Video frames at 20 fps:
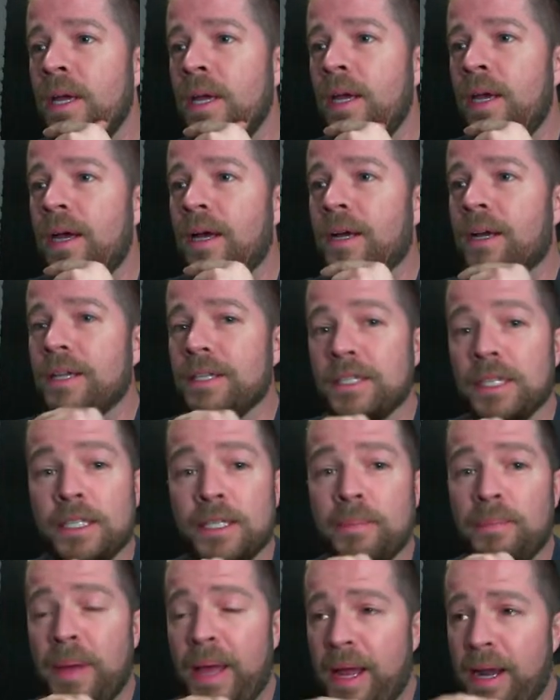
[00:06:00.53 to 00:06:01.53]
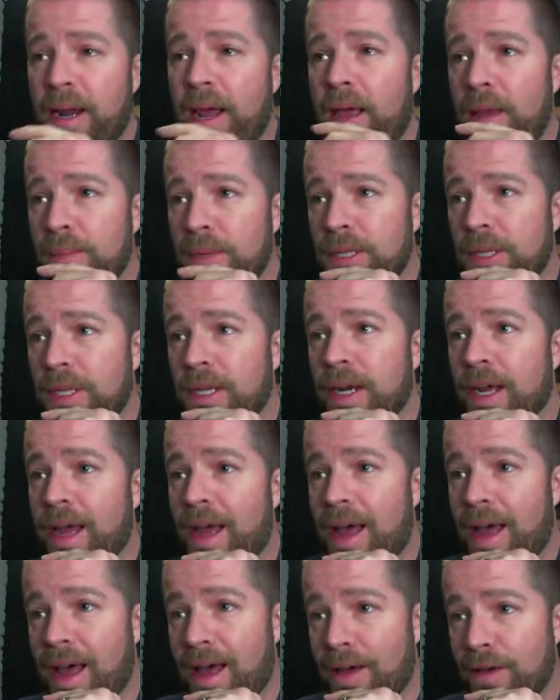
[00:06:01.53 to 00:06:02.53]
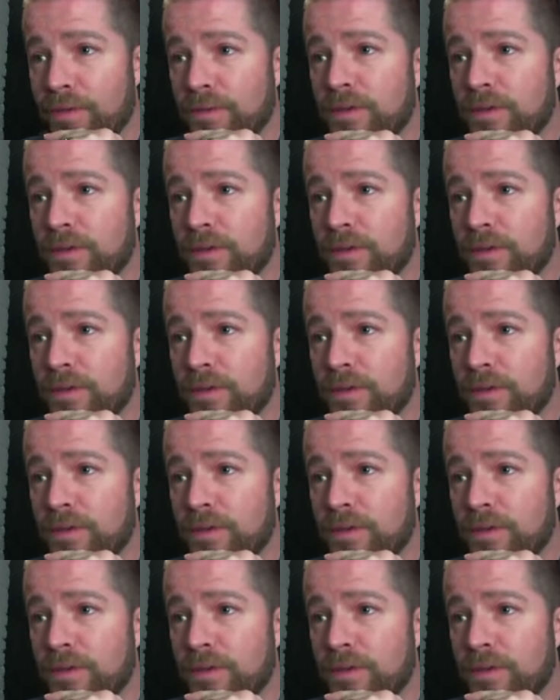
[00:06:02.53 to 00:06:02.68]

because it's a bad habit that I have.